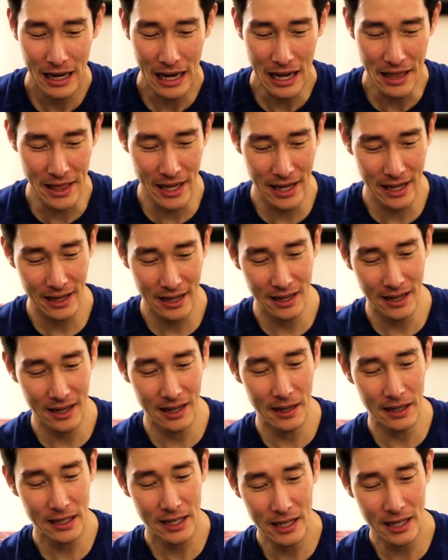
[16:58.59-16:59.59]
And then
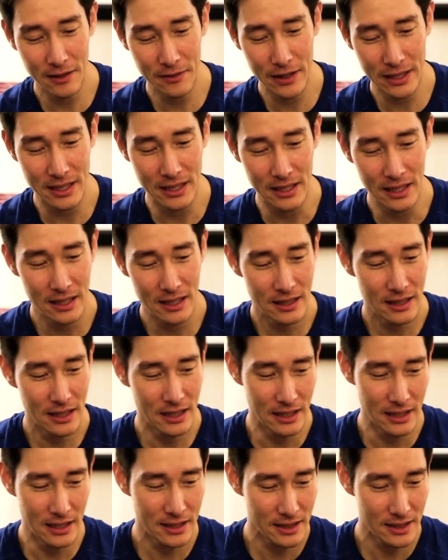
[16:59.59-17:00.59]
kind of at
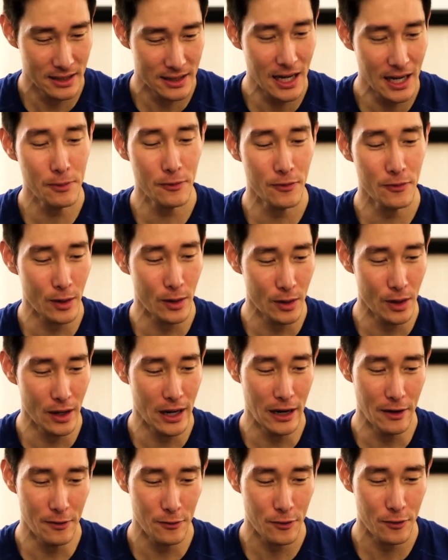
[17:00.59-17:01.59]
the top of our
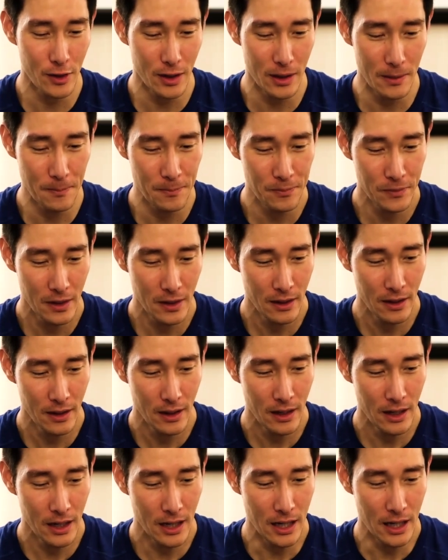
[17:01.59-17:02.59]
line, from
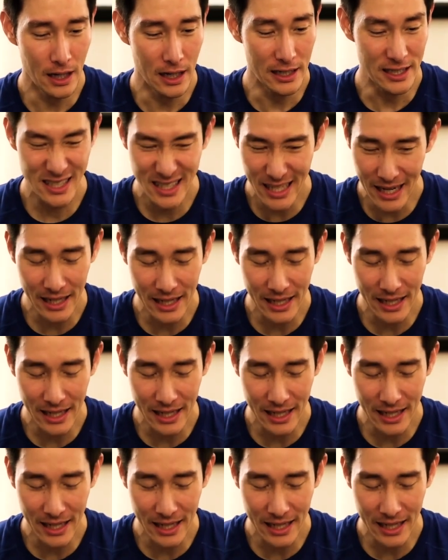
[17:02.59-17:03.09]
a stack